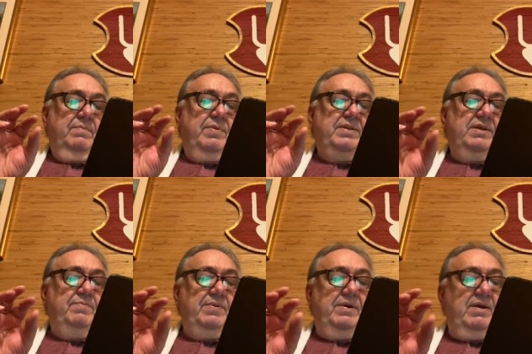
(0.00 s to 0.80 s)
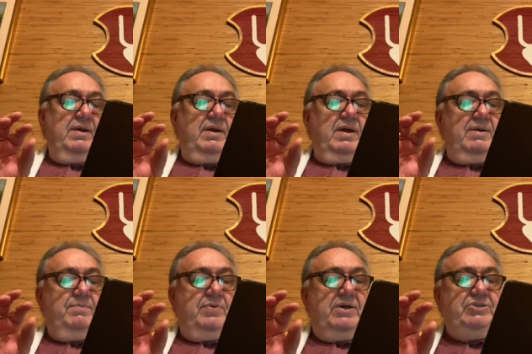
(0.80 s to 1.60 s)
But the uh,
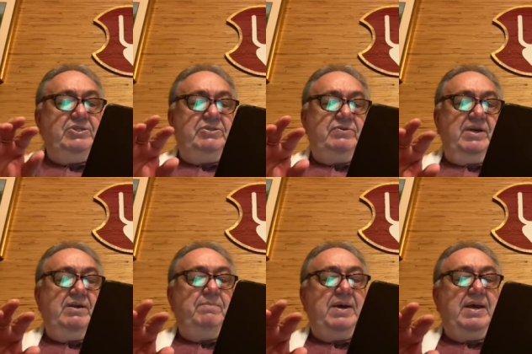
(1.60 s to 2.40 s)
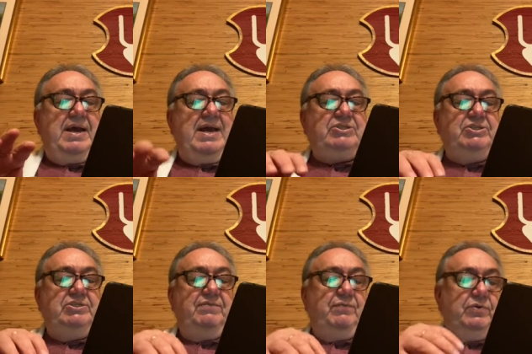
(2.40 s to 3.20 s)
impressions created by actions
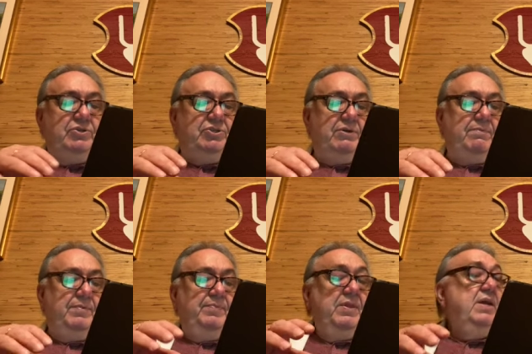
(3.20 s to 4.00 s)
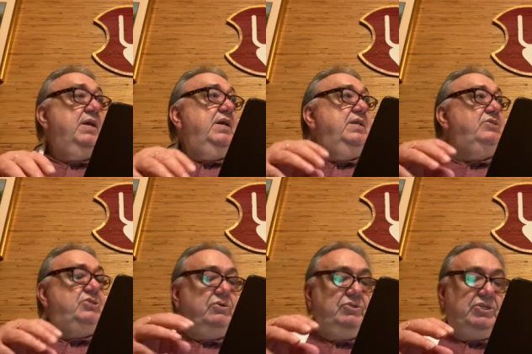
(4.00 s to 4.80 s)
of worship in
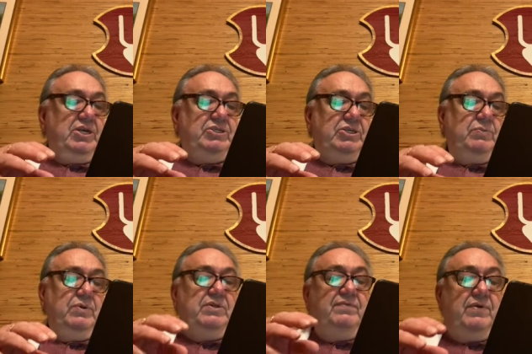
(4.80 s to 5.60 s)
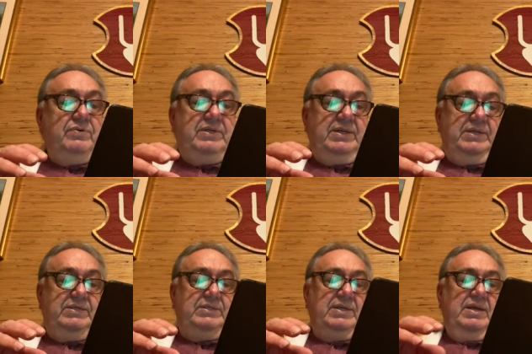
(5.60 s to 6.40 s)
association with
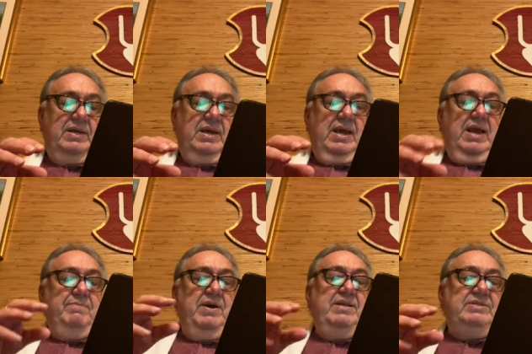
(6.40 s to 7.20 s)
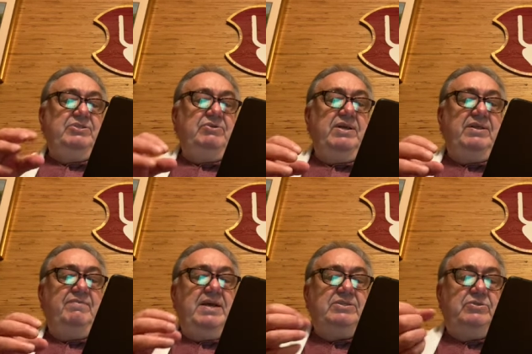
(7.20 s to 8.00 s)
devotees and by the strength of
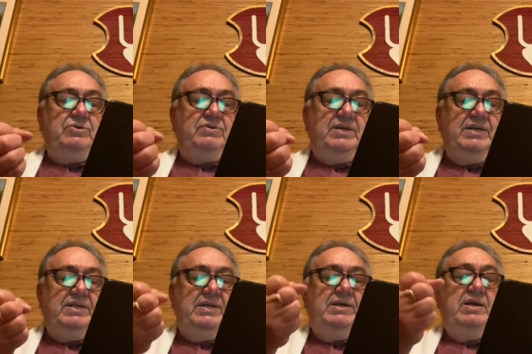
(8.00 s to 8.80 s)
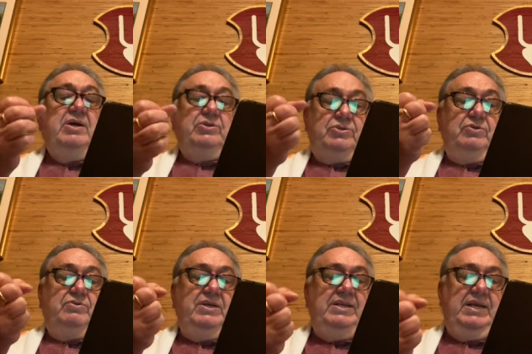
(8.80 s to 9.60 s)
that Sukriti,
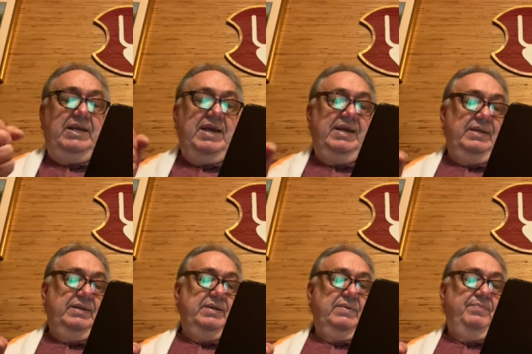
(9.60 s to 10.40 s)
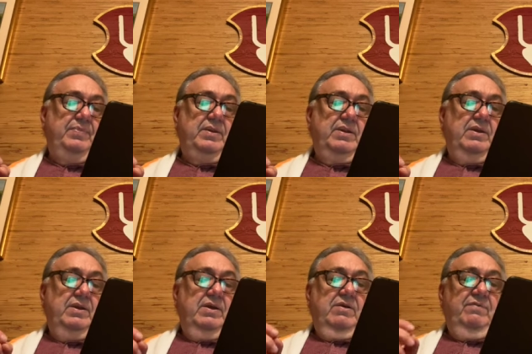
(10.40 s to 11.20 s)
Sukriti gained
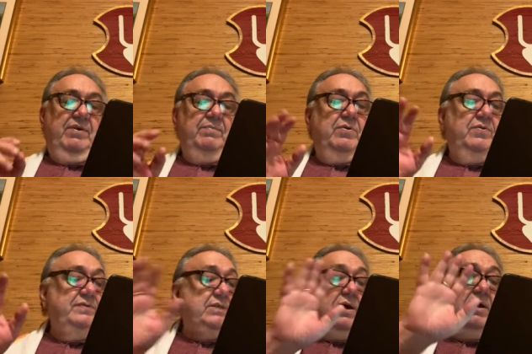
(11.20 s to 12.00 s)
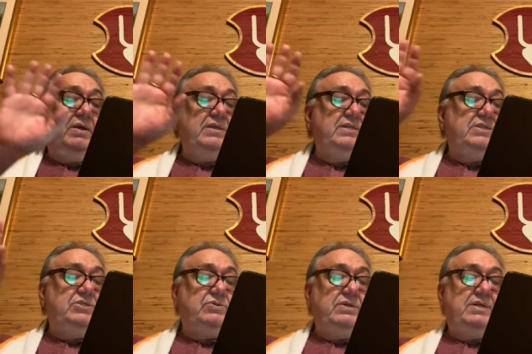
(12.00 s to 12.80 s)
removes all the
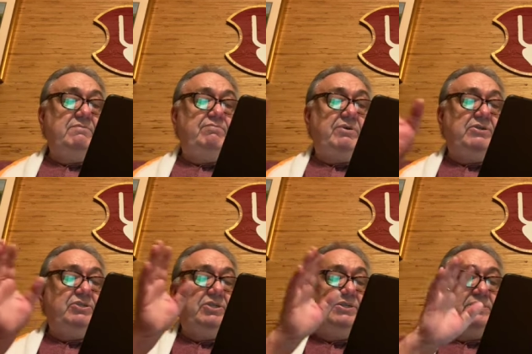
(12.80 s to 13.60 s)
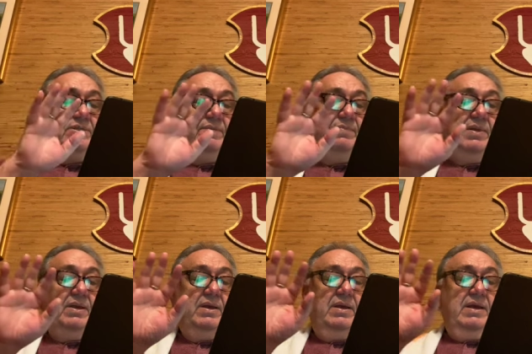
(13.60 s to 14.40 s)
distorted impressions
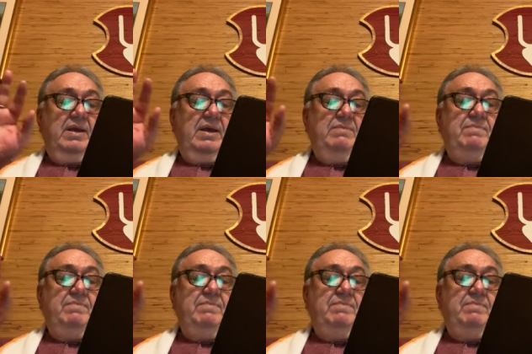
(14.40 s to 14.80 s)
and